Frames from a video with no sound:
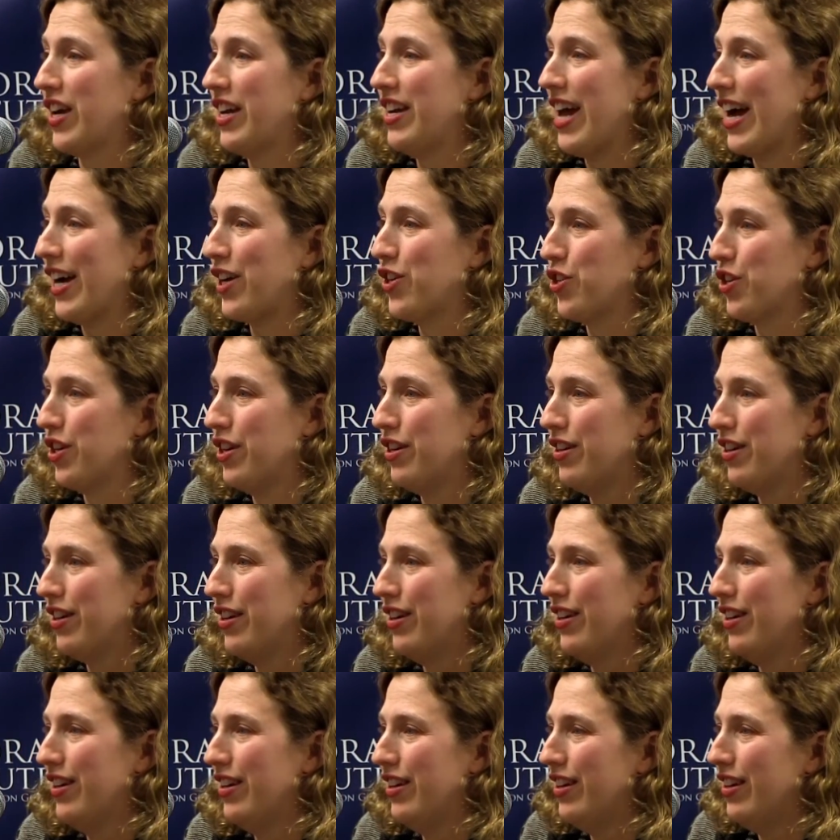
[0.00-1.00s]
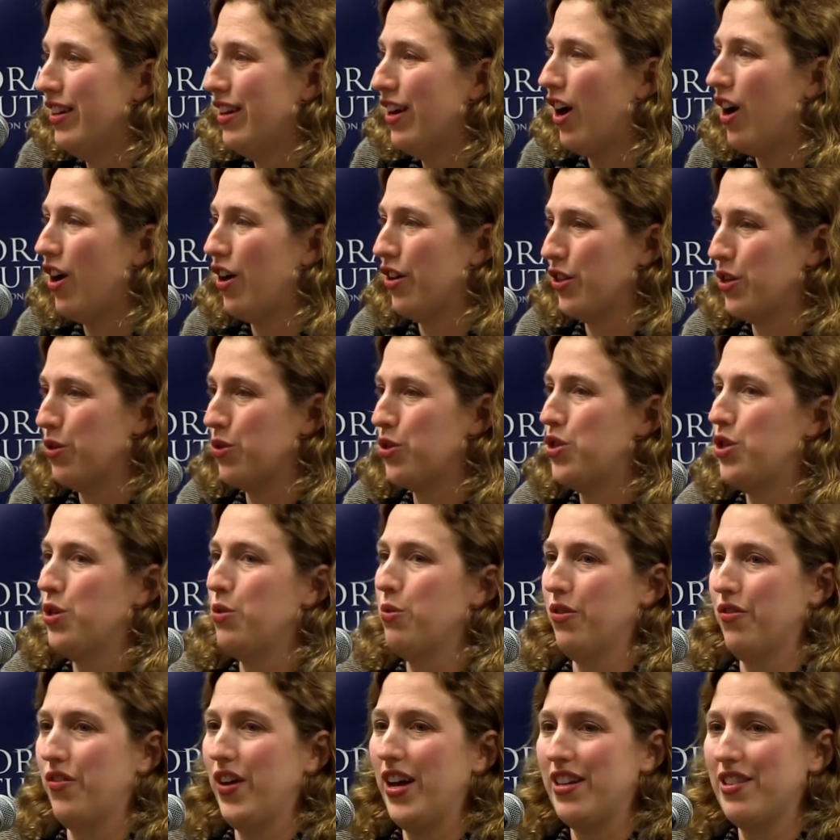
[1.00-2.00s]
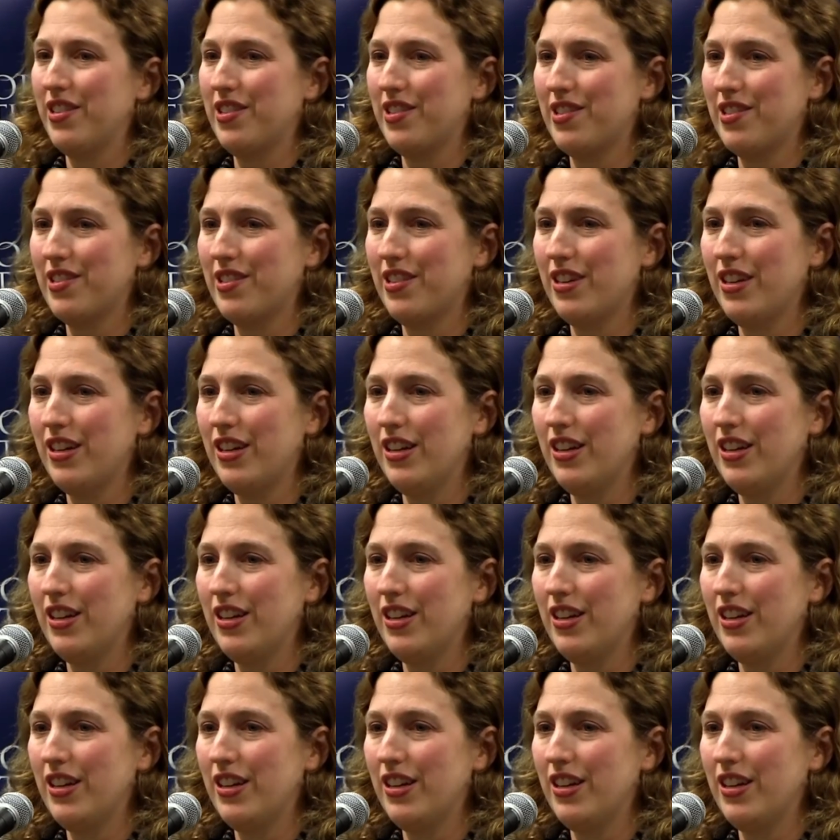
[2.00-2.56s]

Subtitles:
connection on those two events.